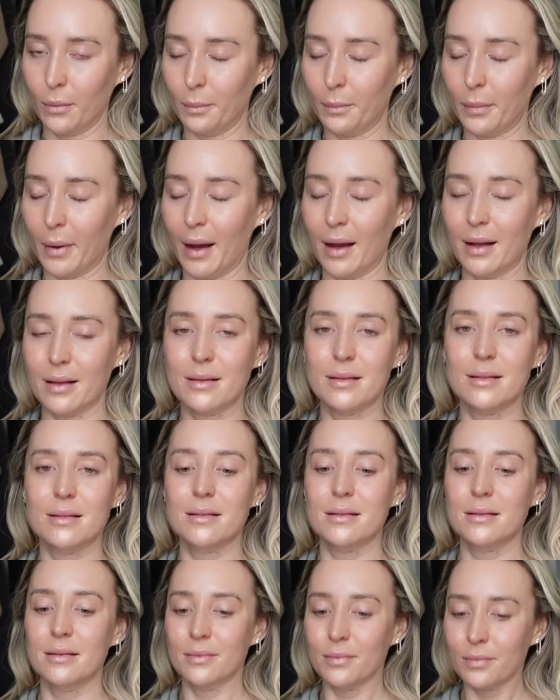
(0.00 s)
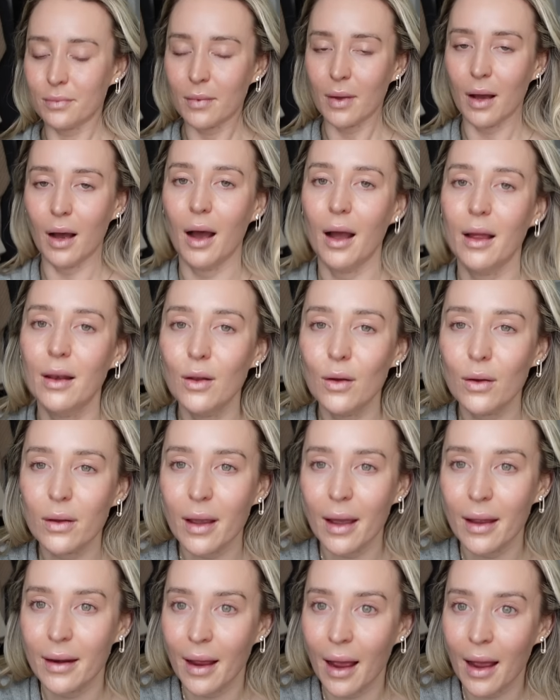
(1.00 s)
But I look
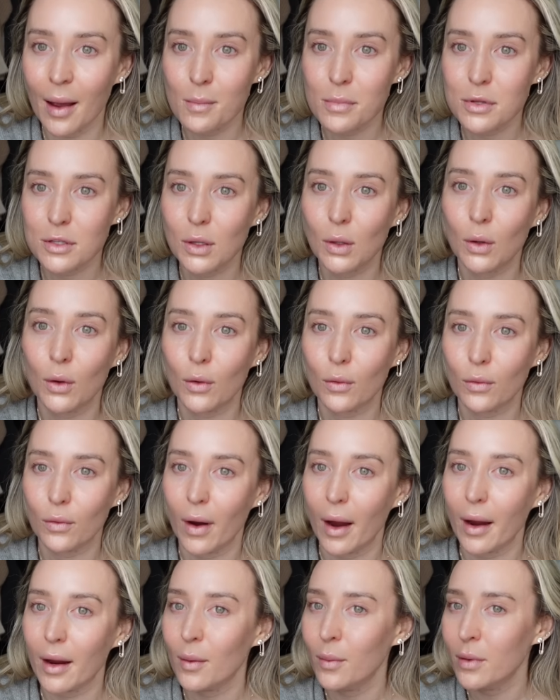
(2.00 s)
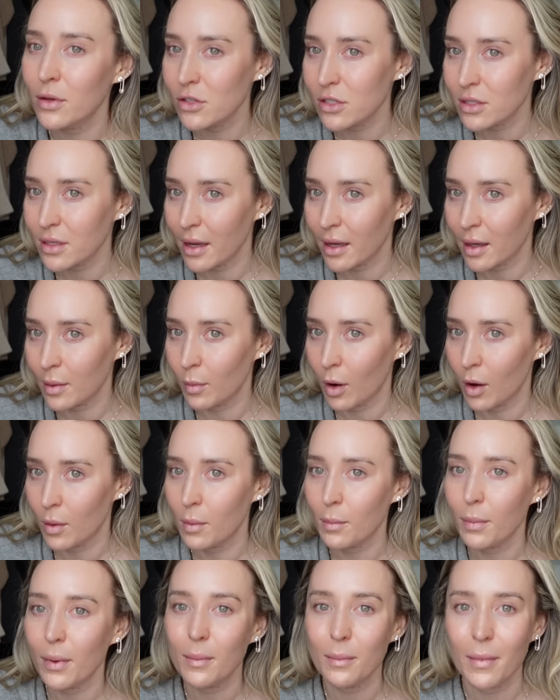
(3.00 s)
an absolute wreck. Can we just take a
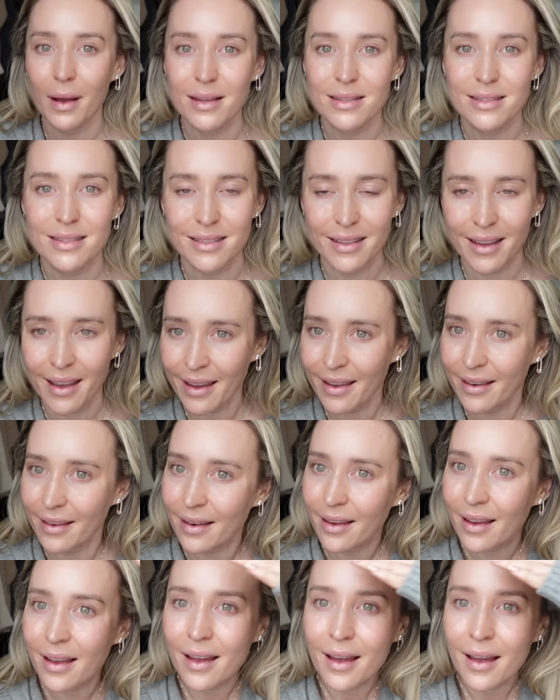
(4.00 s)
moment? But my skin